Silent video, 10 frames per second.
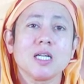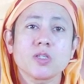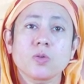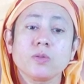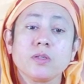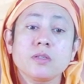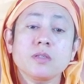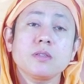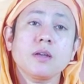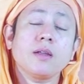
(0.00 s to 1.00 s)
So this
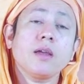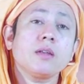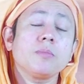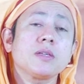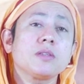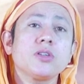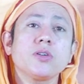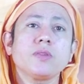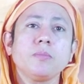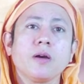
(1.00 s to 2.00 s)
is the great message
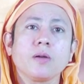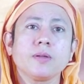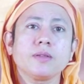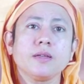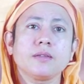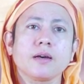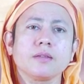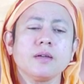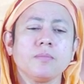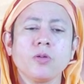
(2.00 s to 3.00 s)
of the Bhagavad Gita.
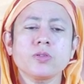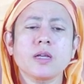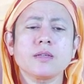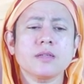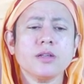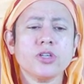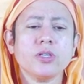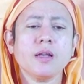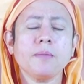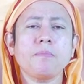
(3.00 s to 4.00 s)
The most
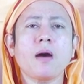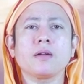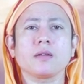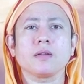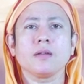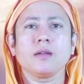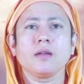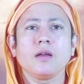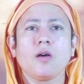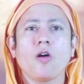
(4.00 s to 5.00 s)
essential part
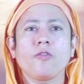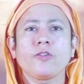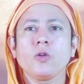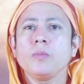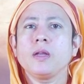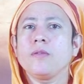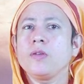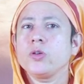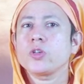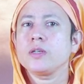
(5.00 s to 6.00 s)
of human
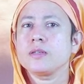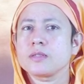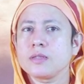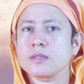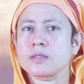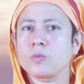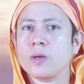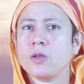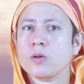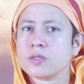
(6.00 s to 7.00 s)
evolution is this.
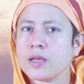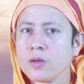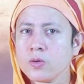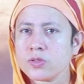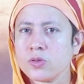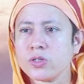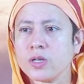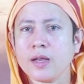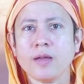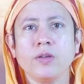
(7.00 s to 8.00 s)
When your
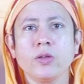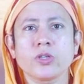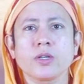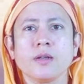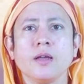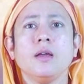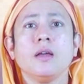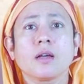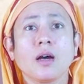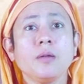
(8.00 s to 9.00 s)
psychosocial evolution
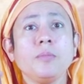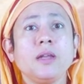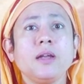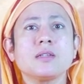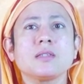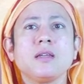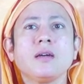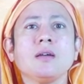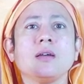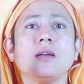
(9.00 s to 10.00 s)
culminates in
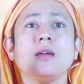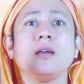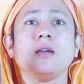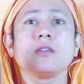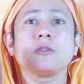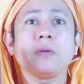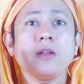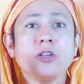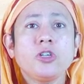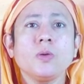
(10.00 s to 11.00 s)
a
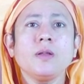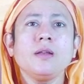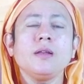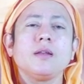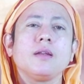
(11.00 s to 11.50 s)
spiritual